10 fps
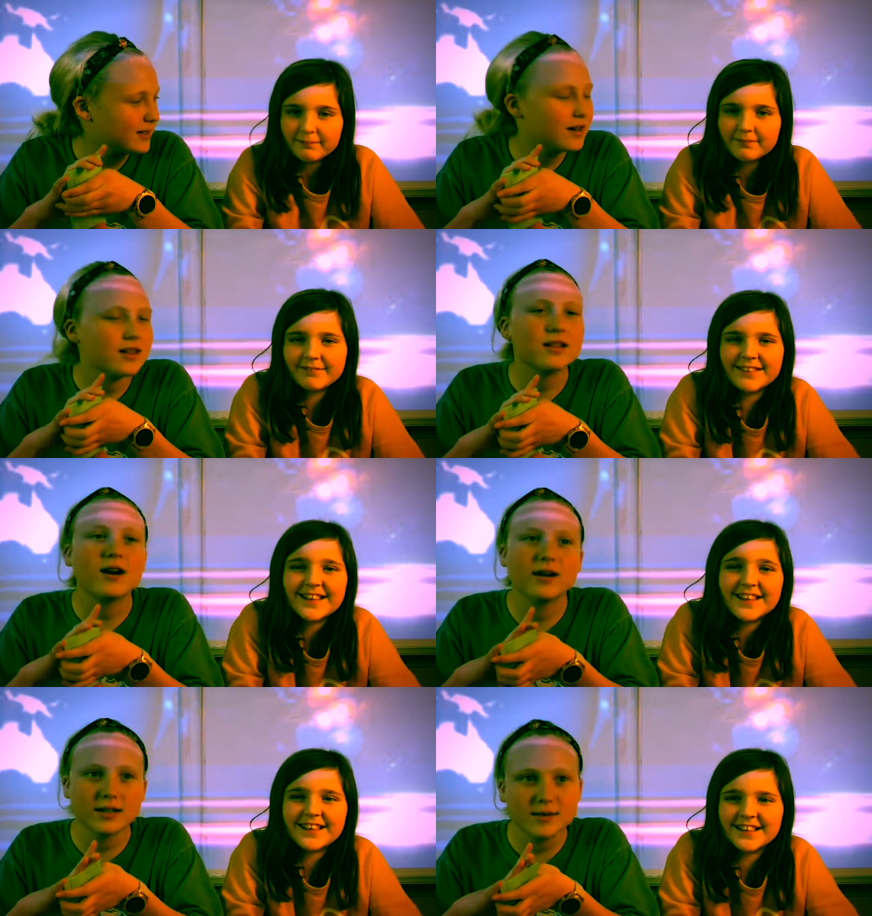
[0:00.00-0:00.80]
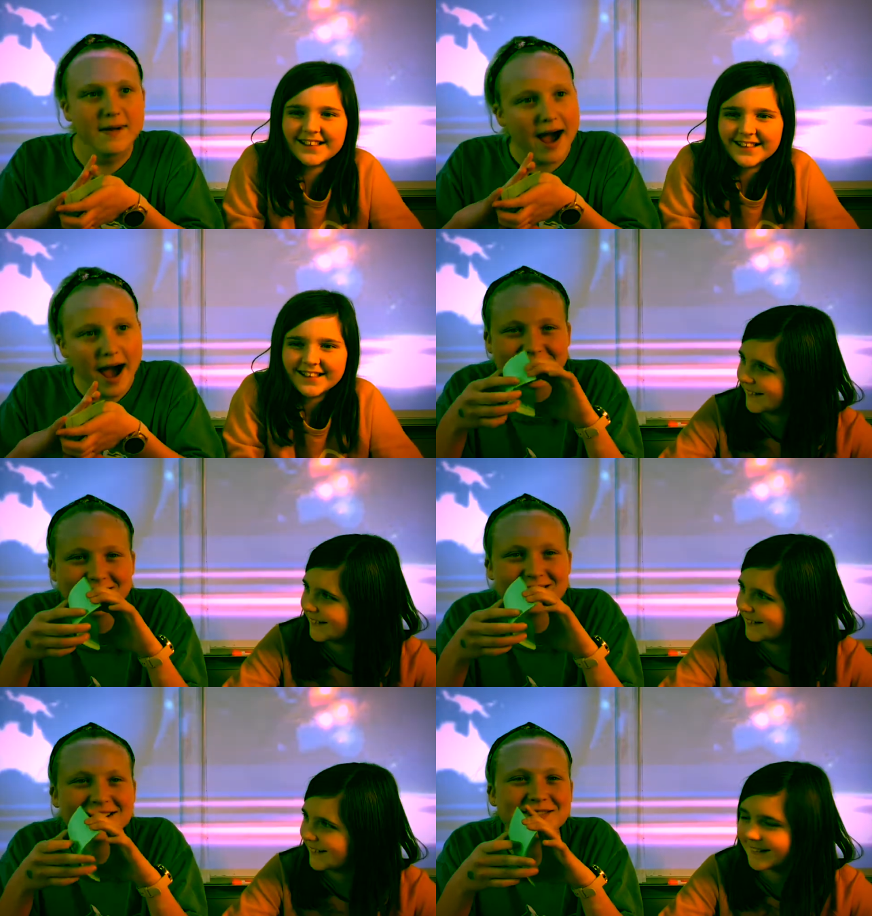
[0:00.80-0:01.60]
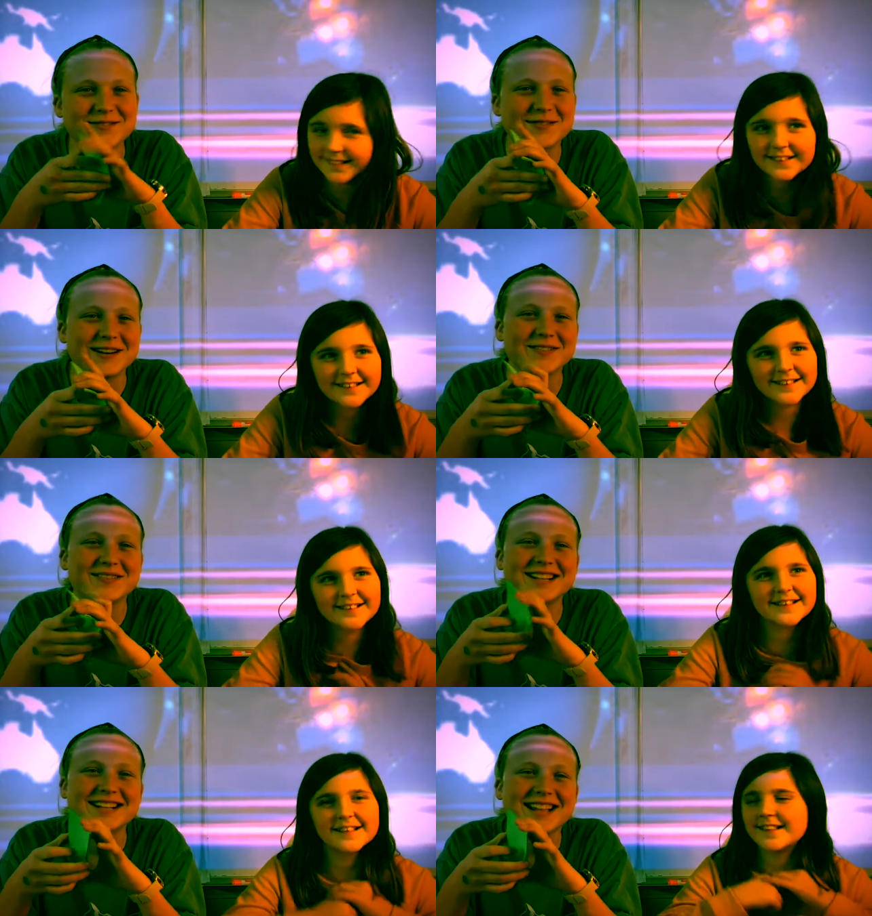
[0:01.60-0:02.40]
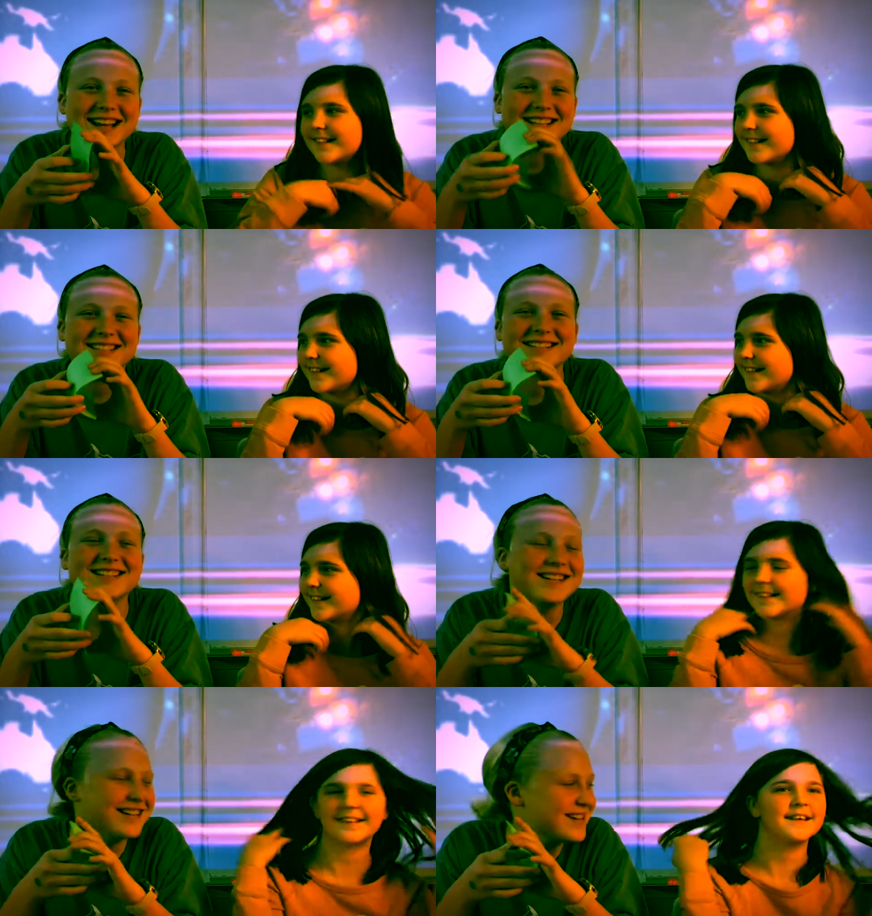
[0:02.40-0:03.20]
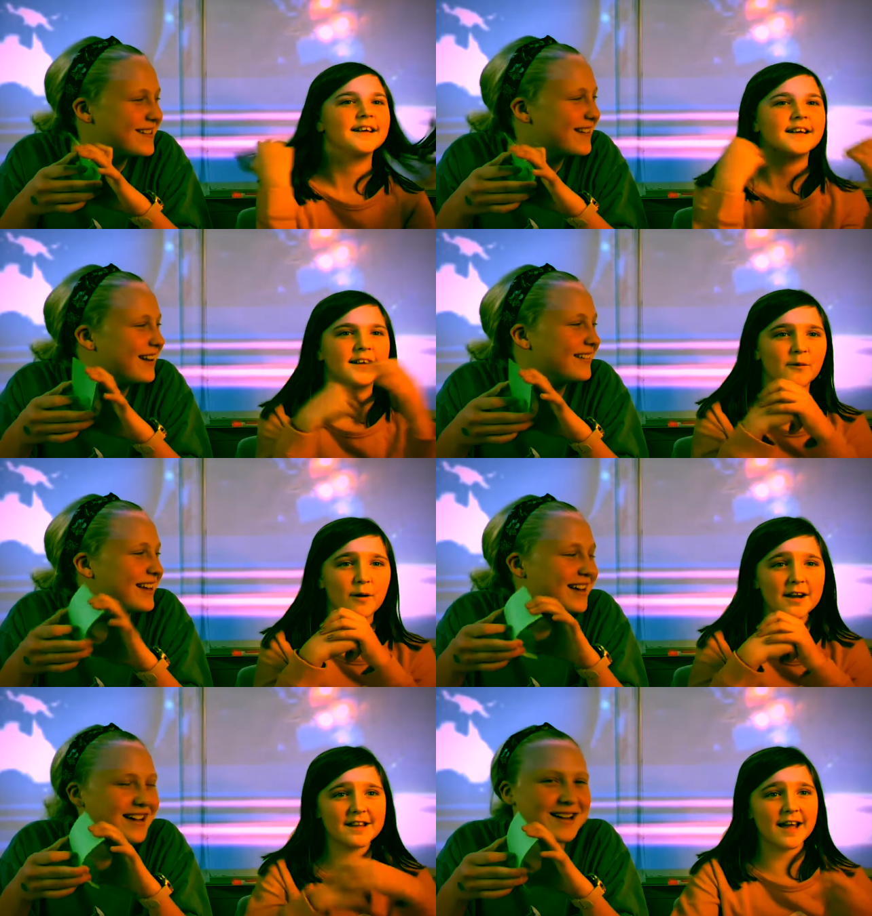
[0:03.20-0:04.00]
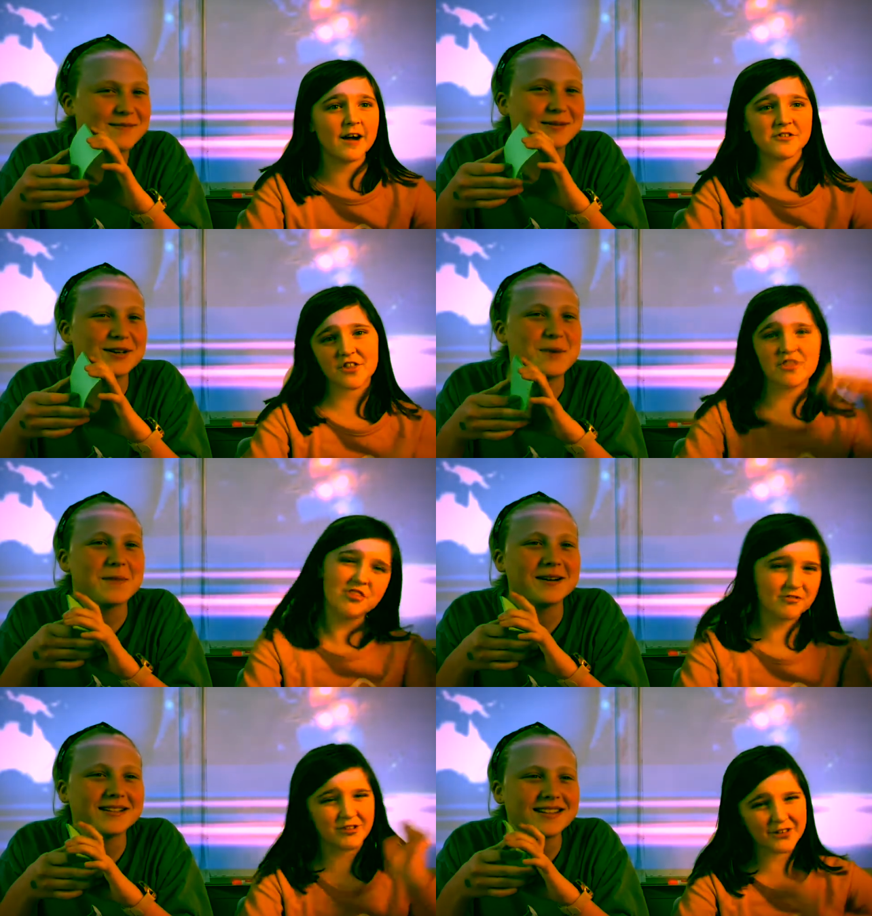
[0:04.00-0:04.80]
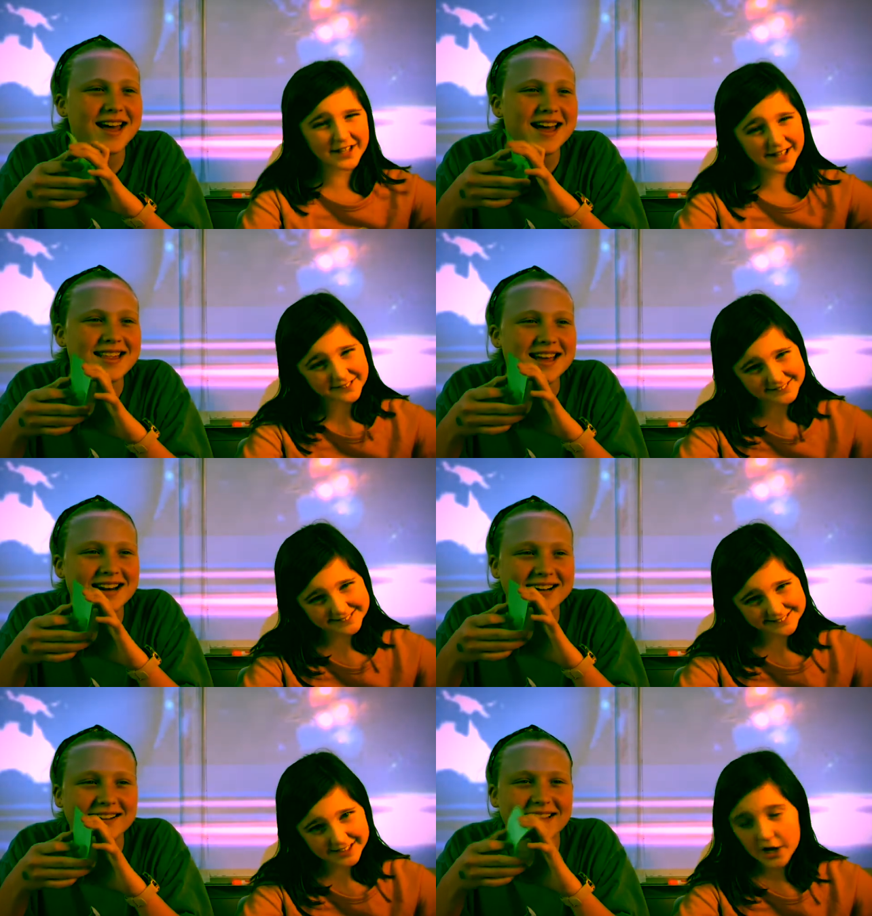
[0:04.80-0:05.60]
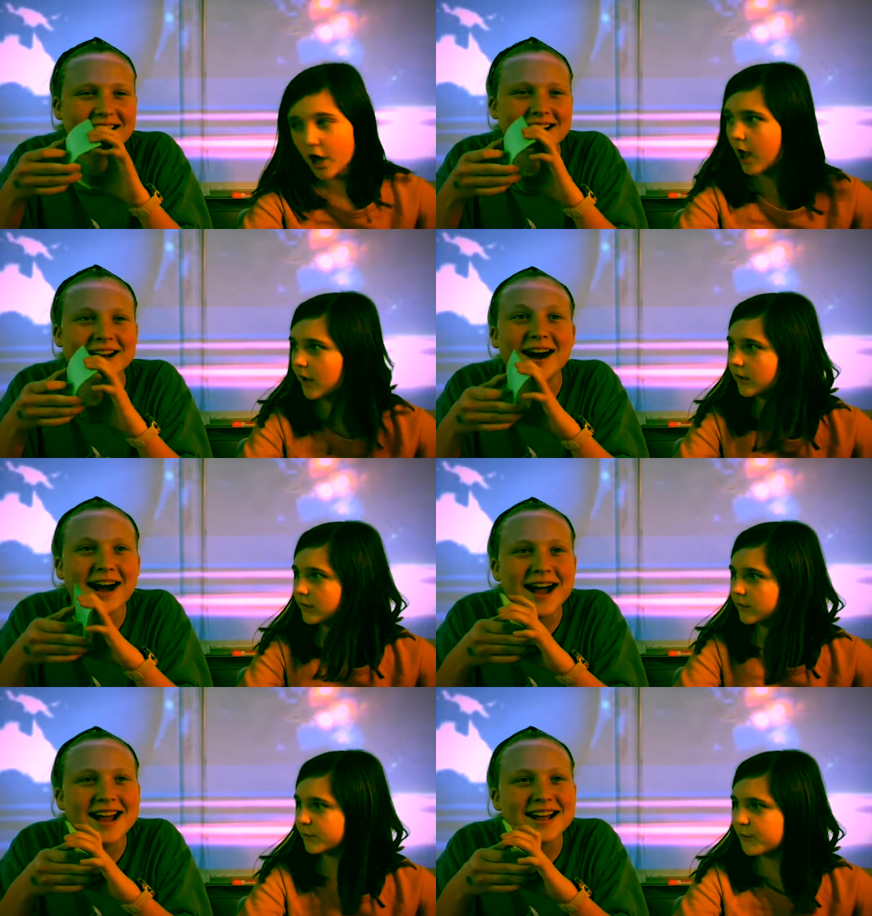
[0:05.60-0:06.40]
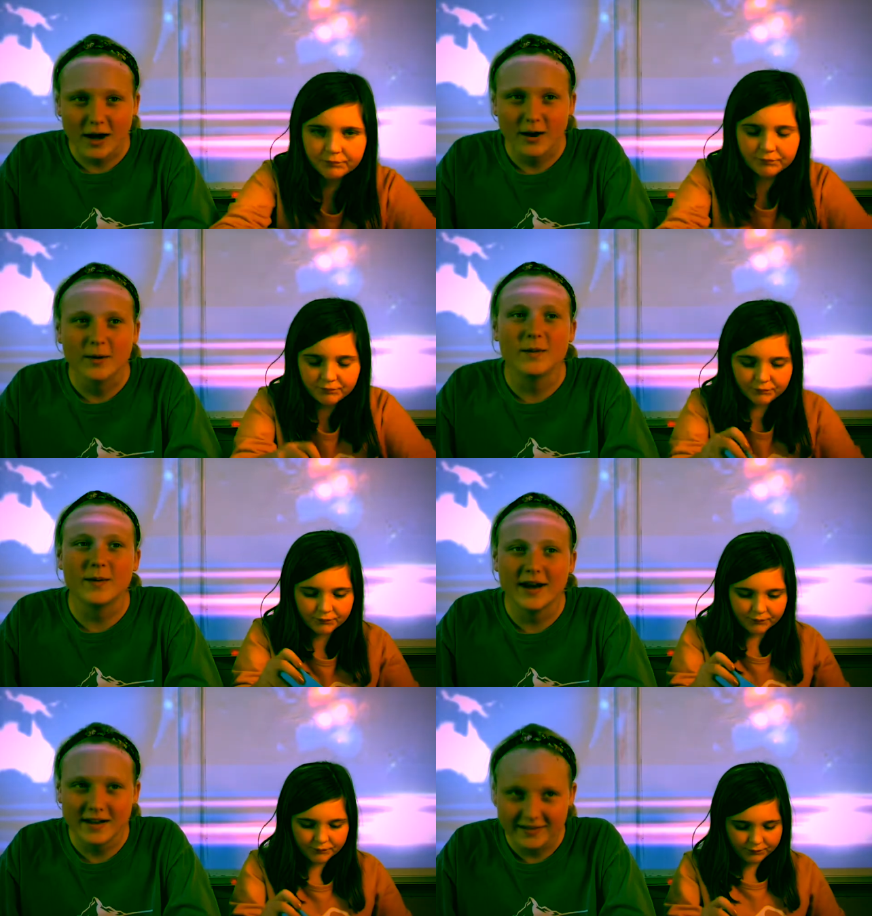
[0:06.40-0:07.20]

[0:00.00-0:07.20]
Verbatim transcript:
Speaker 1: in the orange bag. What if, what if we did like you know how like when in, in bloopers, I need to go like, cut! Oh, well,